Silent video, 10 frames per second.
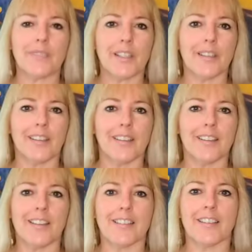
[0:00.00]

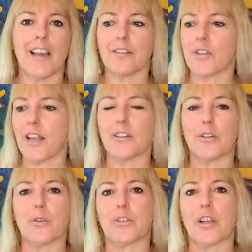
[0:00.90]
it, it's a lot of
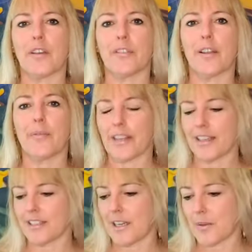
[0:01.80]
technical stuff that i'm like
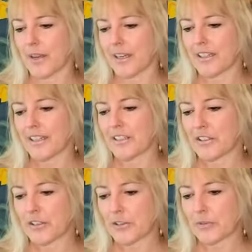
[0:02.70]
i said i'm not going to get
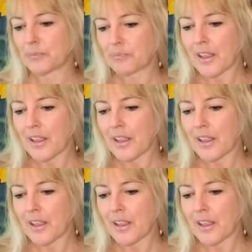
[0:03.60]
into